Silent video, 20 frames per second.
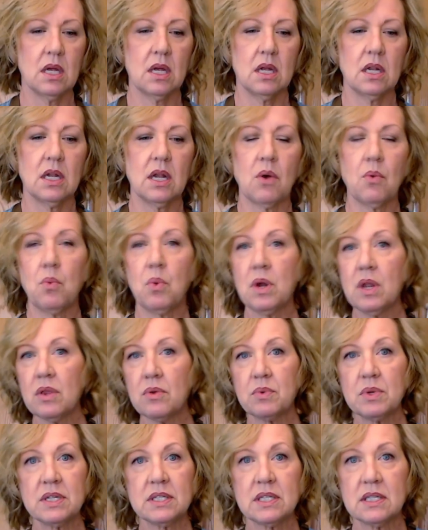Now, one of the
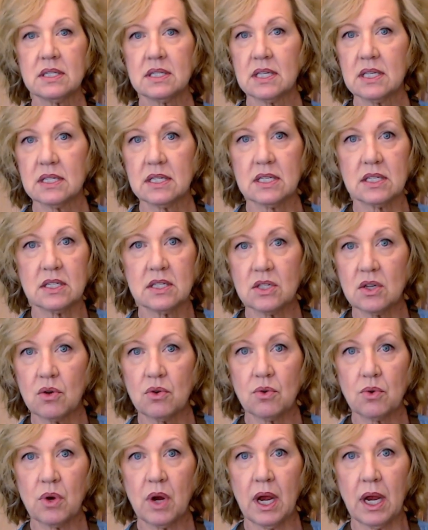reasons this is so
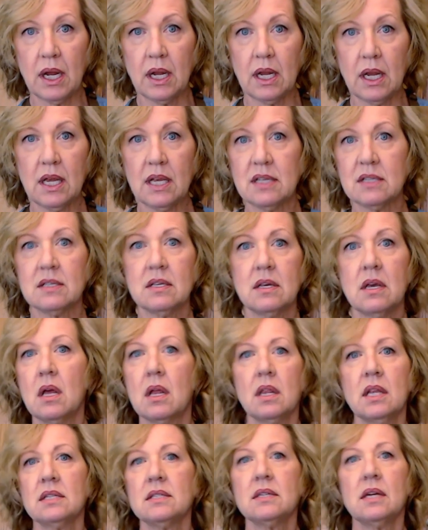great is,
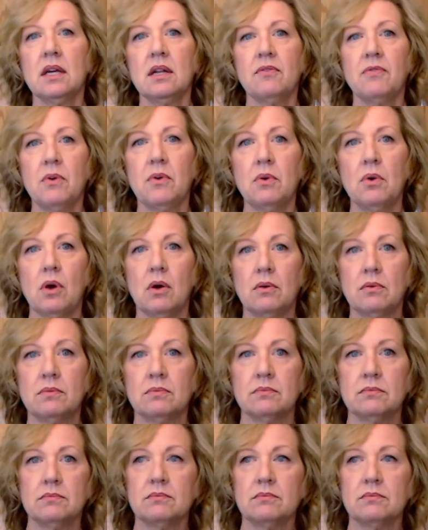let's say I get a phone call.